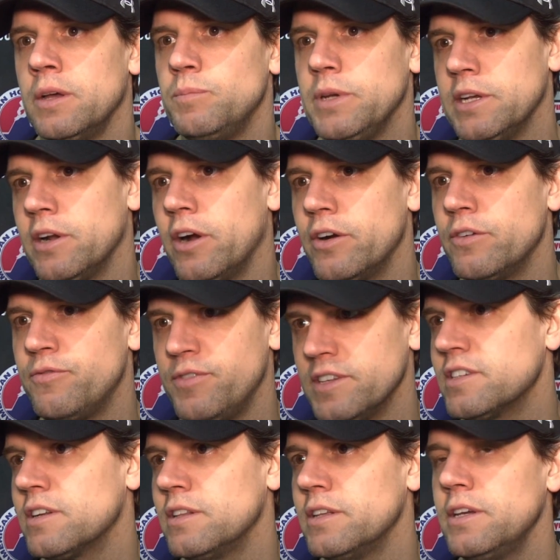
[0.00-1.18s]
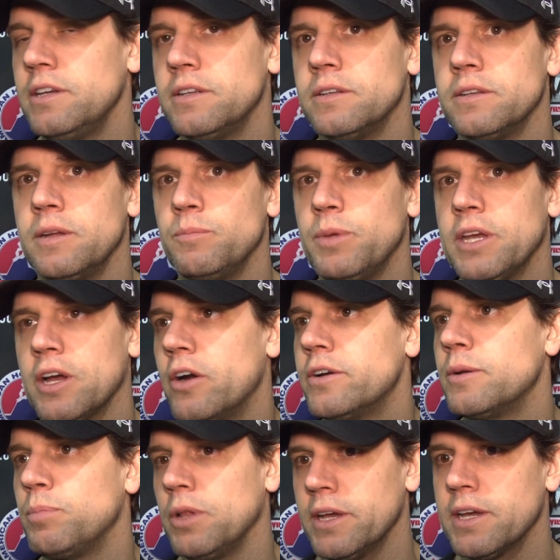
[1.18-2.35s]
being hard physically and being hard
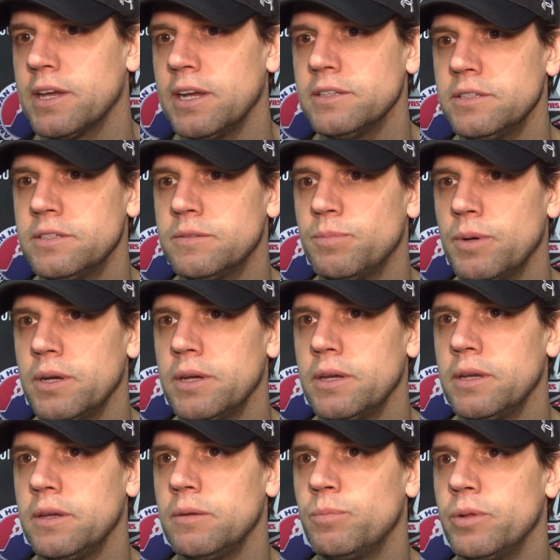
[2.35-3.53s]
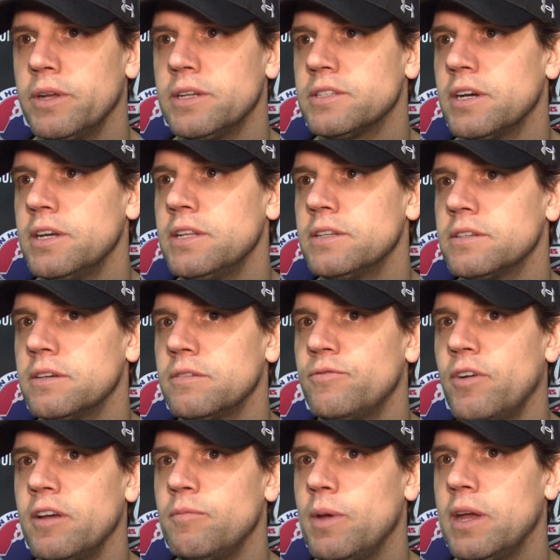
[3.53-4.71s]
to play against by playing tight as a
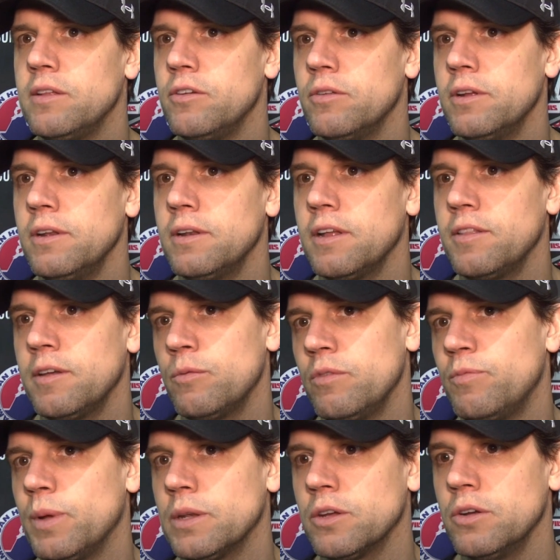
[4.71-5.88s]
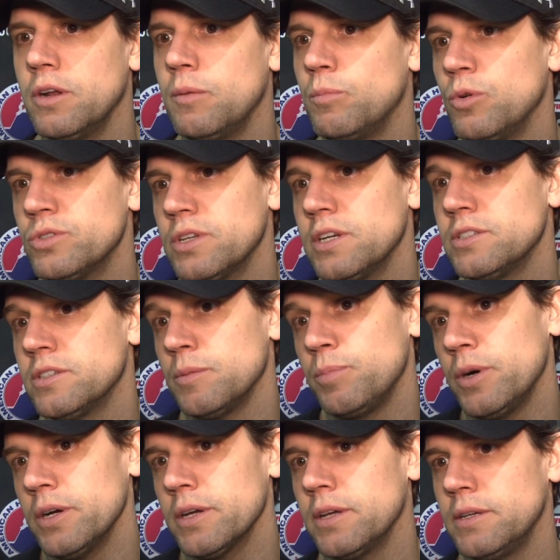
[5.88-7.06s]
five-man unit. And I think we've been good on both sides of the
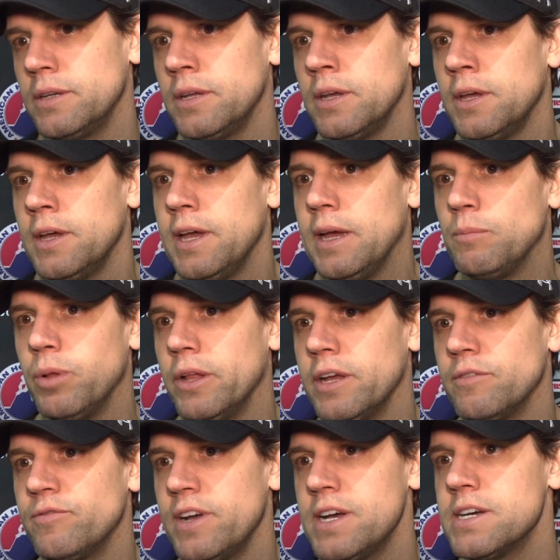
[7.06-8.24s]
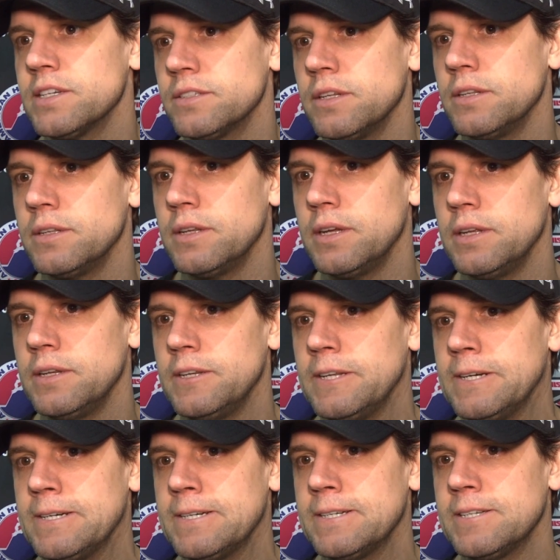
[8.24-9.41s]
puck and playing fast, and
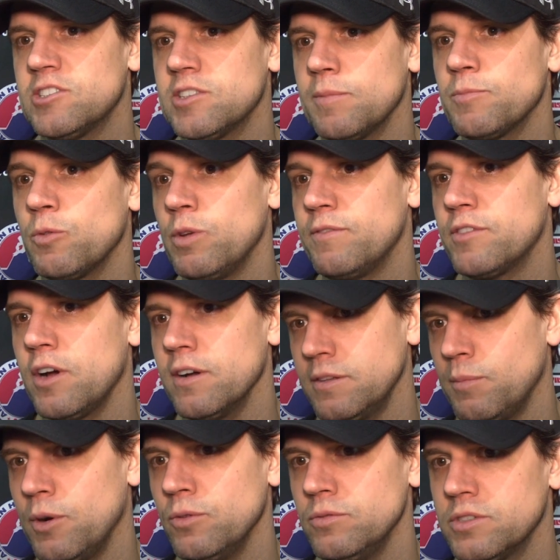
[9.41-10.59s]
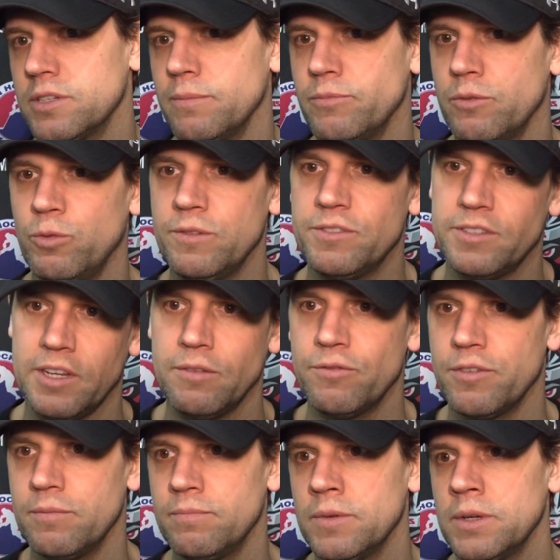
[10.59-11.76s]
it's something we've talked about and something we've seen
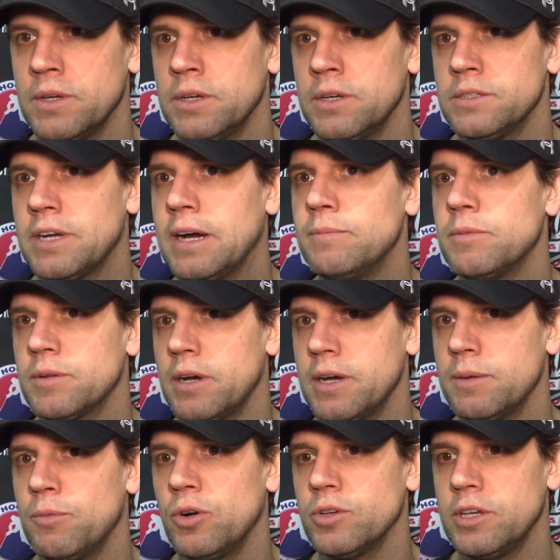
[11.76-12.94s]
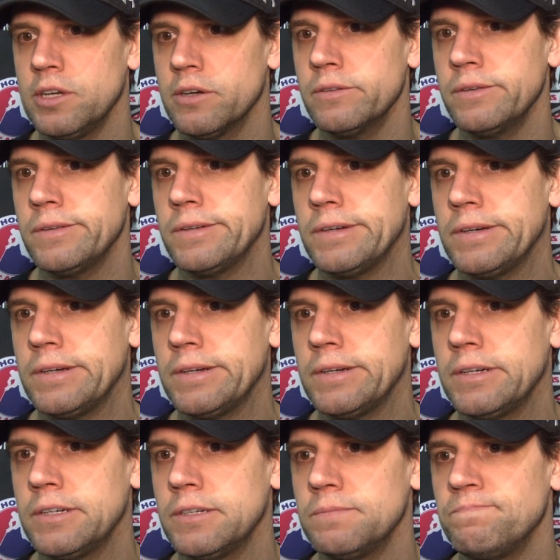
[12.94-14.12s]
from time to time all year,
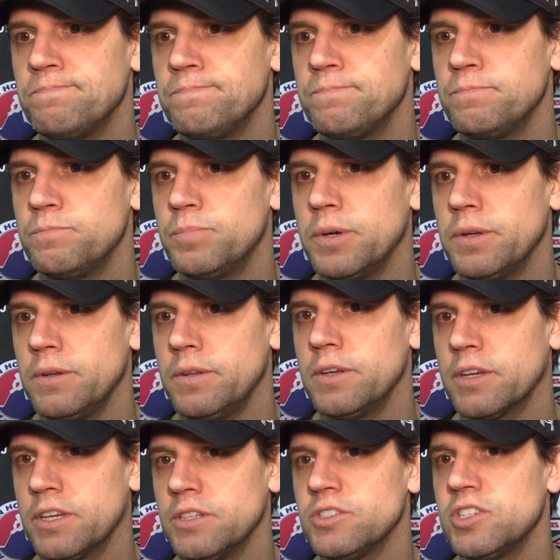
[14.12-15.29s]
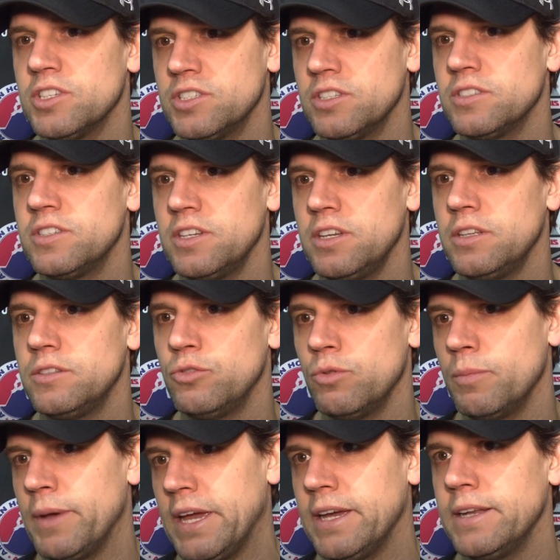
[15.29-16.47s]
but the consistency to a
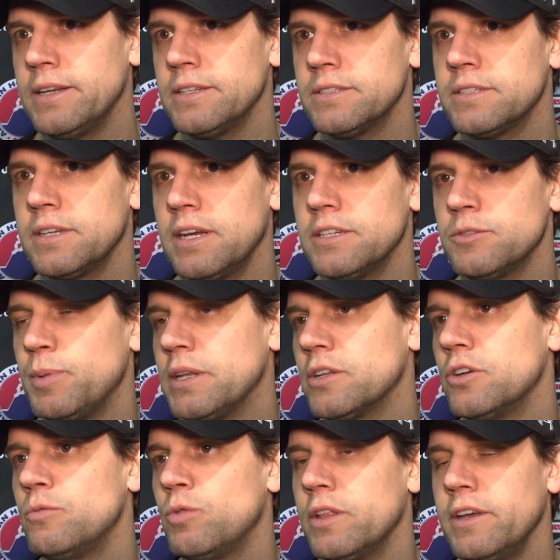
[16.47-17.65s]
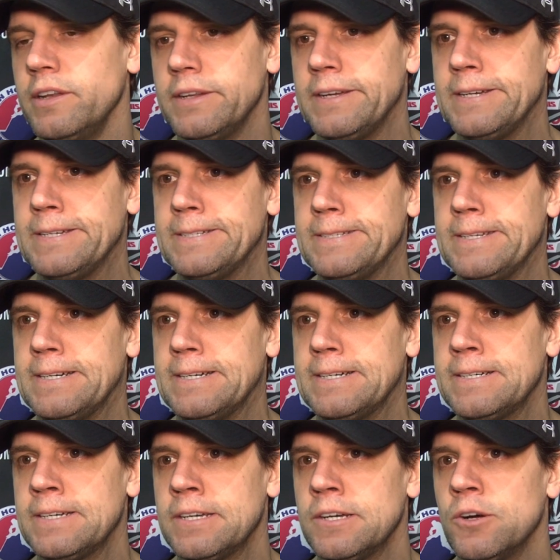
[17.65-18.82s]
man has been good with it, and
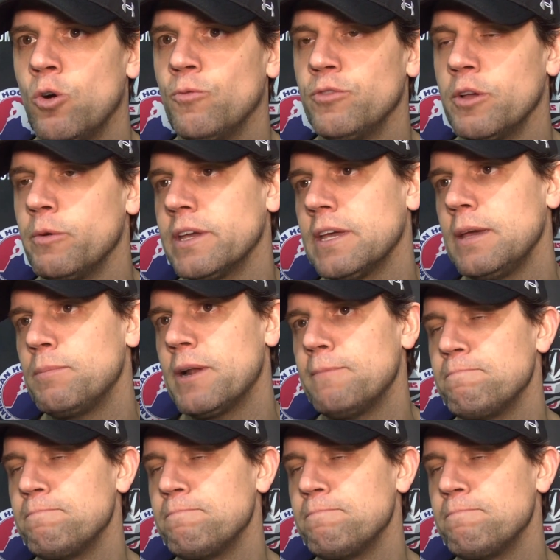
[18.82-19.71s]
hopefully we can keep it up.